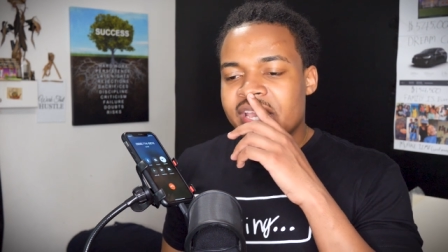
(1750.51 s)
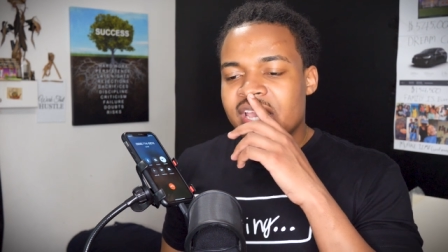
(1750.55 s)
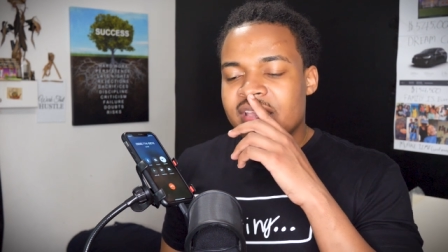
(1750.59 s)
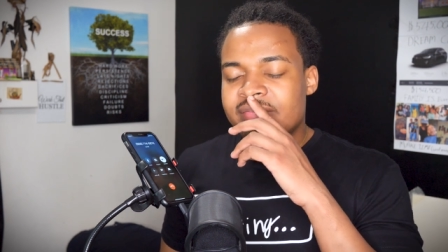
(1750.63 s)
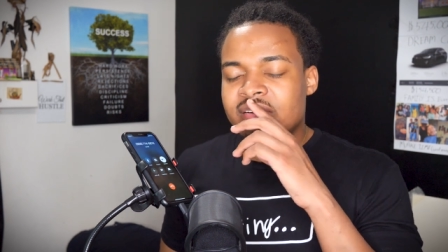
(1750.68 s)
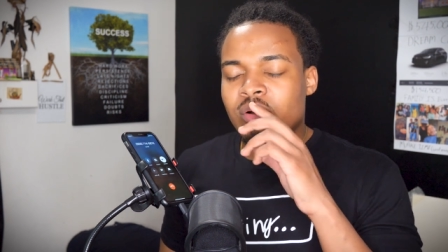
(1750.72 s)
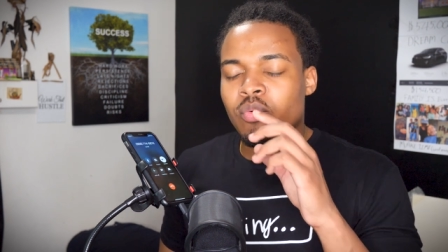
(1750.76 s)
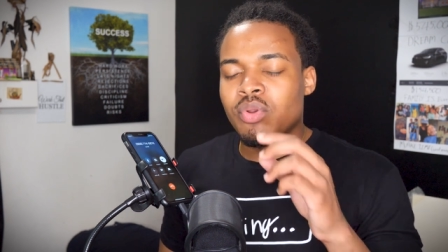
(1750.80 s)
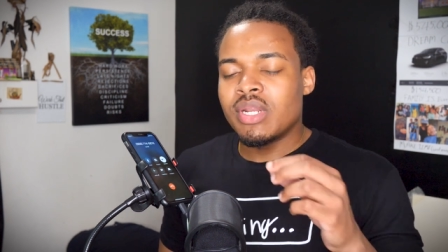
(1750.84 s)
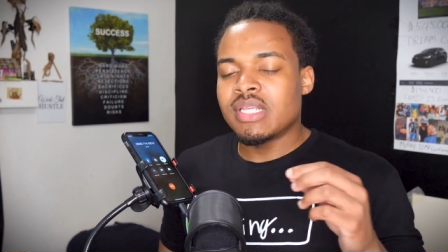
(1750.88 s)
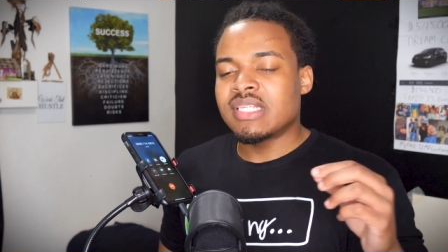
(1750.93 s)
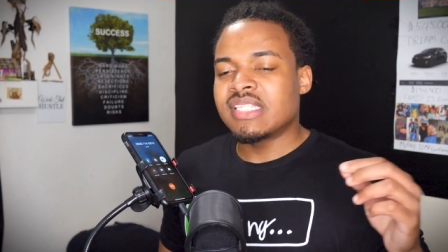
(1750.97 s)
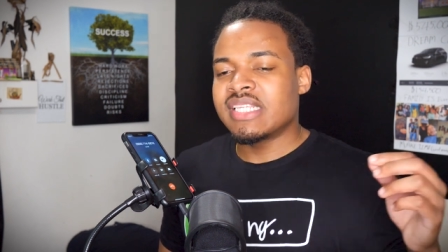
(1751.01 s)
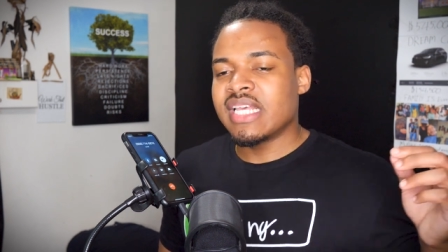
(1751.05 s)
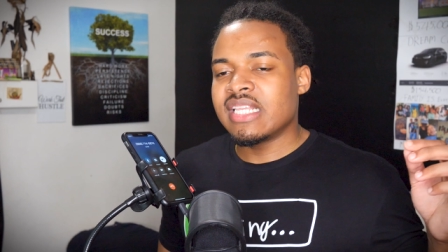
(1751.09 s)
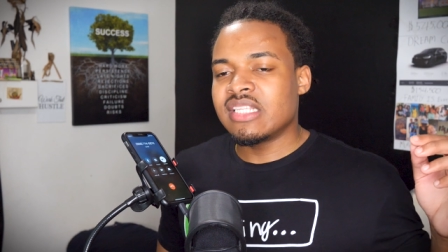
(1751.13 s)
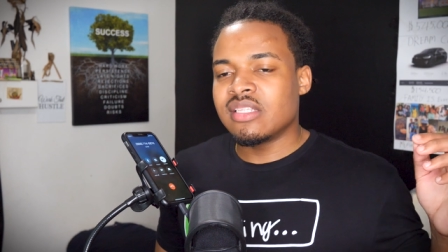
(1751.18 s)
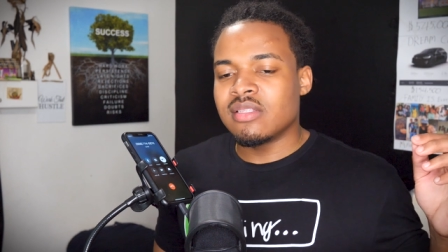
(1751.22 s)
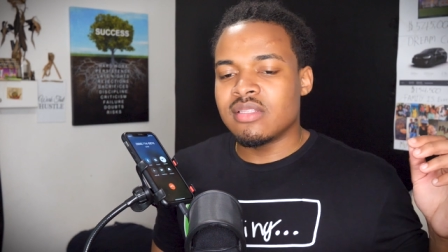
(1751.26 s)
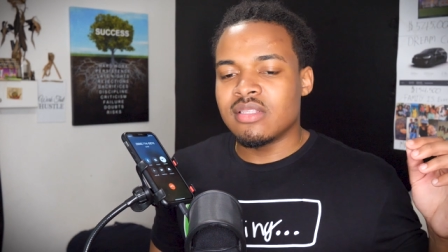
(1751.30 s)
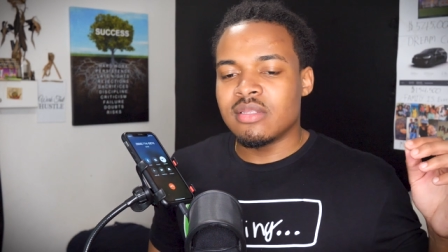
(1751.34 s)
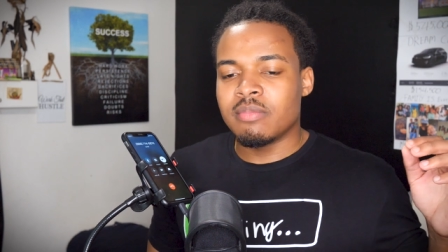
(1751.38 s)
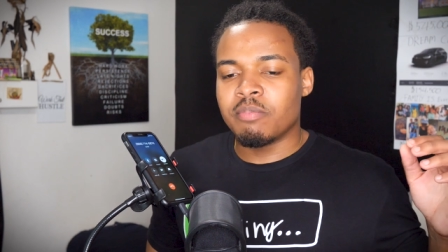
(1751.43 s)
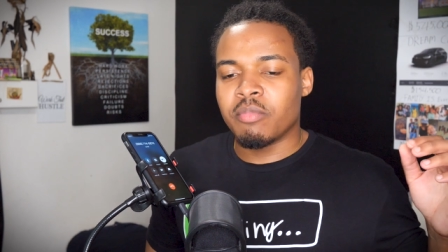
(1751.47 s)
if I want to send
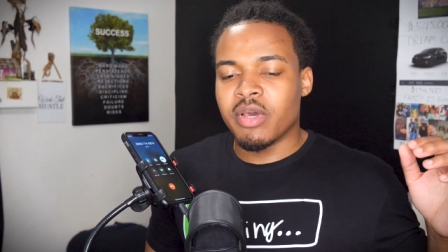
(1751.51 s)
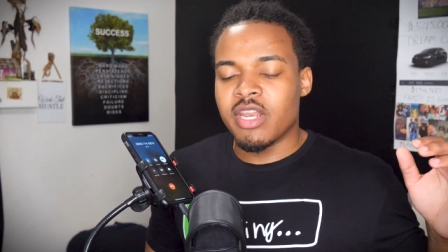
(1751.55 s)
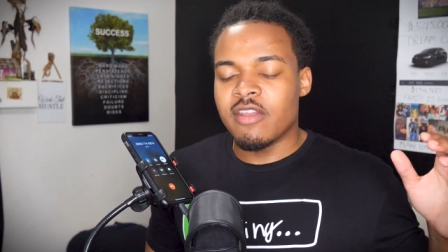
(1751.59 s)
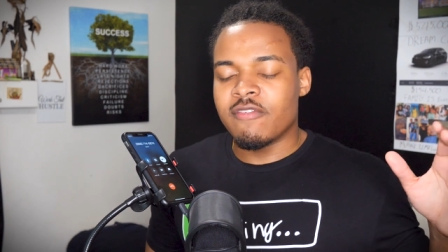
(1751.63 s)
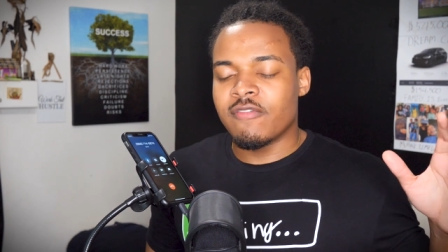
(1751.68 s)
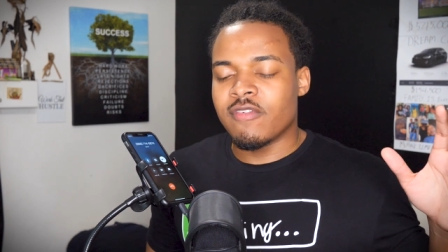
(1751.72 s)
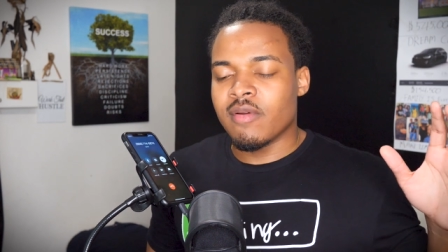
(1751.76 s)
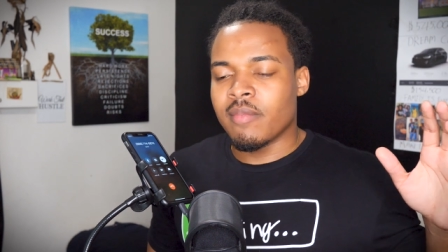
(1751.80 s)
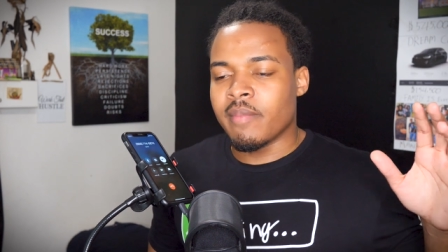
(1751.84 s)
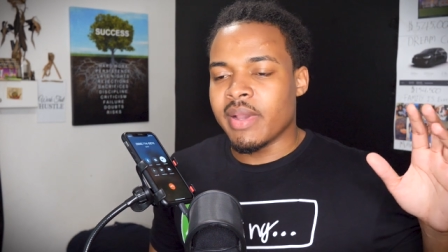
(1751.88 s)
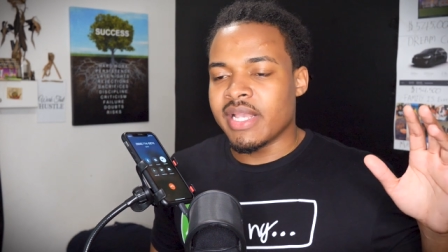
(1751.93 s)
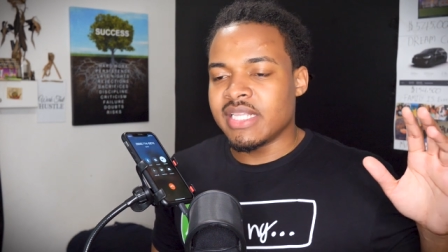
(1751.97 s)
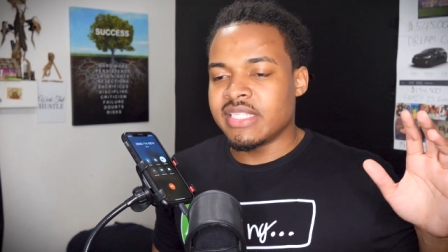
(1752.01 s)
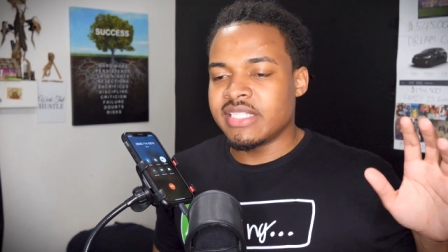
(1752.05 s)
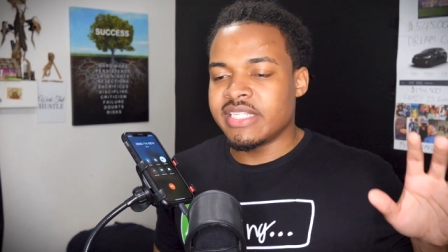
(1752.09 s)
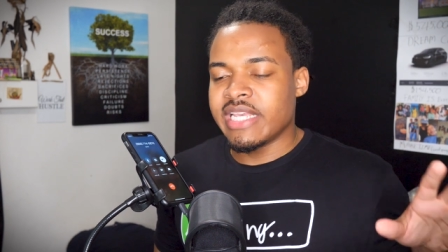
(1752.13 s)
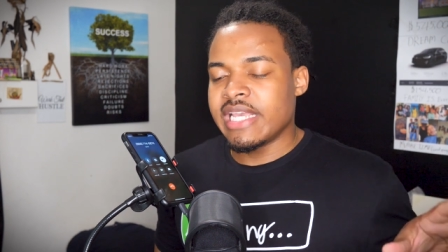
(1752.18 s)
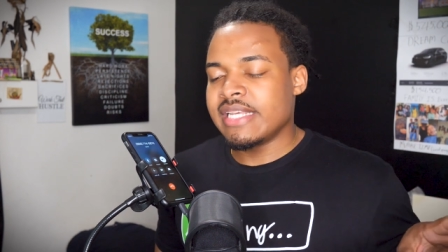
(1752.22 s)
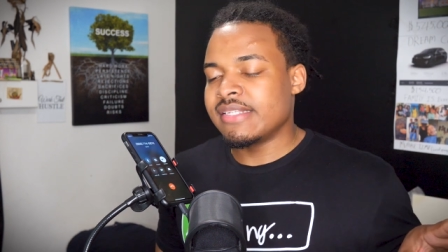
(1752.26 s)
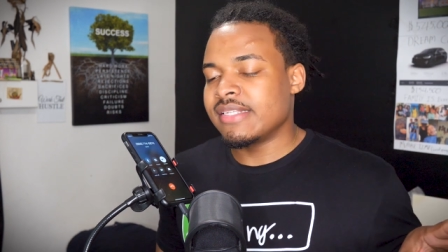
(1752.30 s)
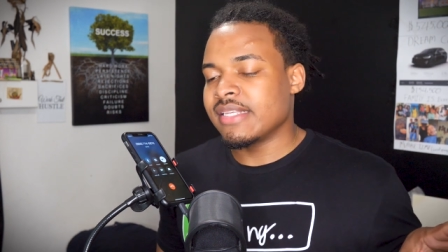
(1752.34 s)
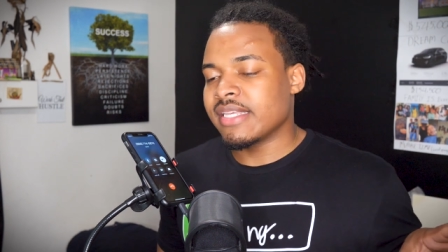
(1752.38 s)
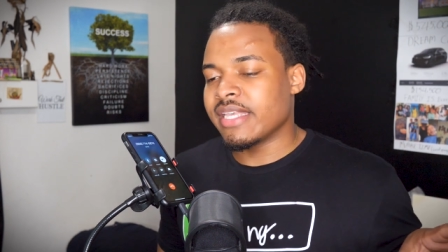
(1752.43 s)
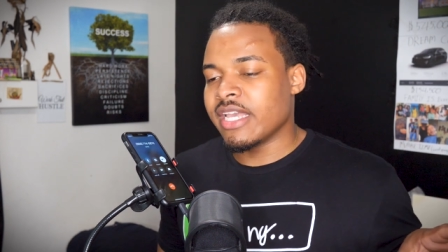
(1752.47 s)
money from my
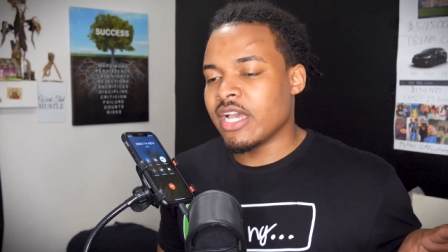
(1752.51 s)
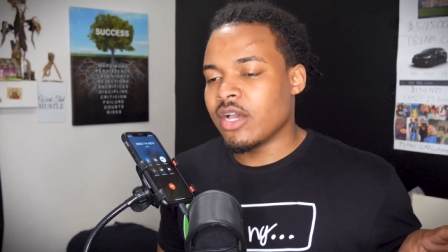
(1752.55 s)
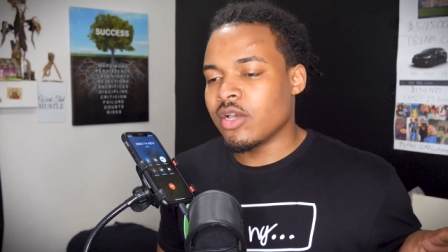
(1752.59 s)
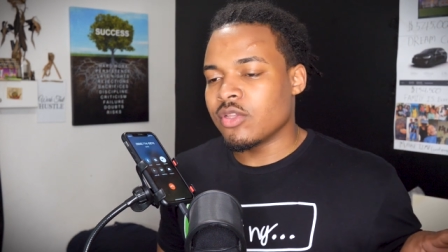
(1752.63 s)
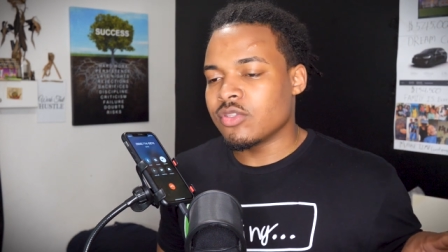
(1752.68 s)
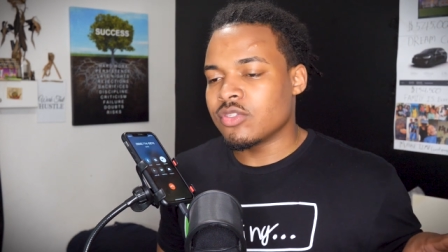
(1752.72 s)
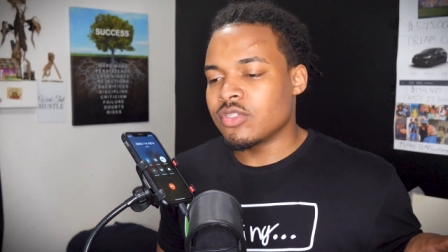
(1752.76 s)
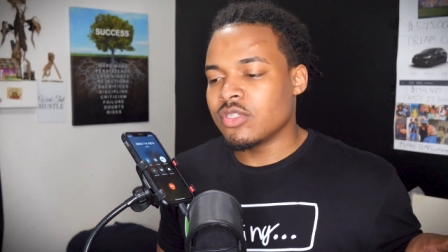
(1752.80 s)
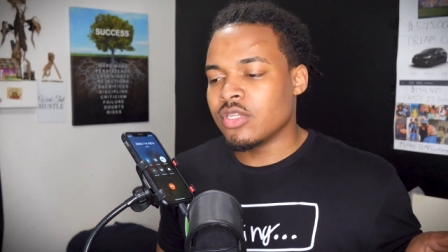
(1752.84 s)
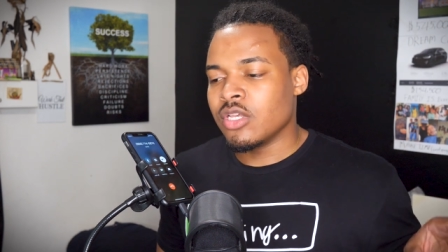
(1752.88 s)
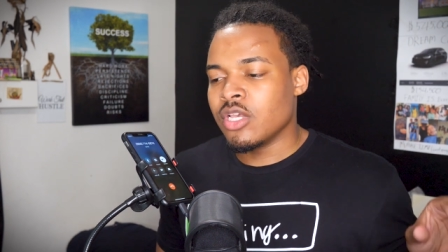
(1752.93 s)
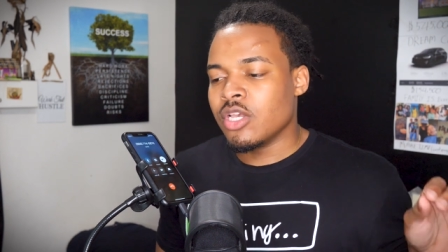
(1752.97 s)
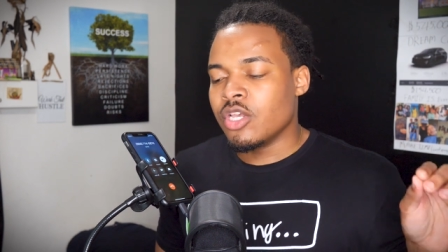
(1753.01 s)
Chase account